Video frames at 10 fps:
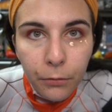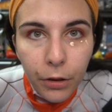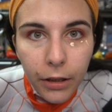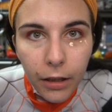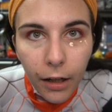
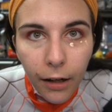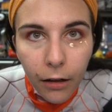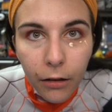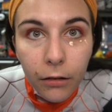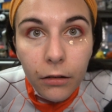Look at
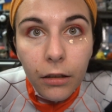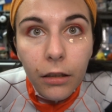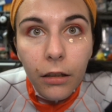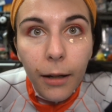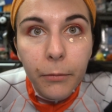how, look
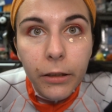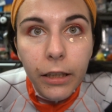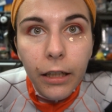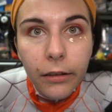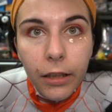at, I'm
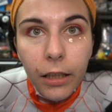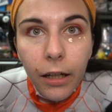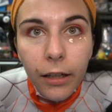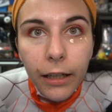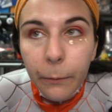looking at the
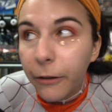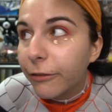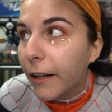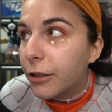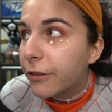uh, camera
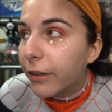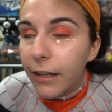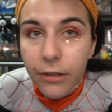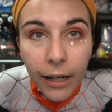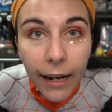reflection if you
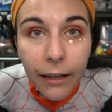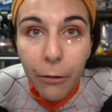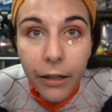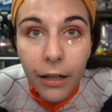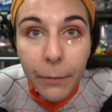guys are like, Ally,
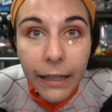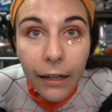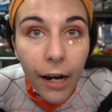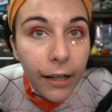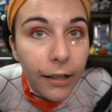why are you not
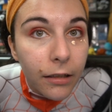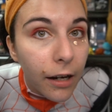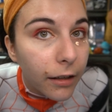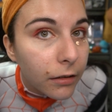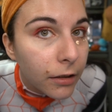making eye
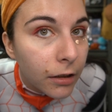contact?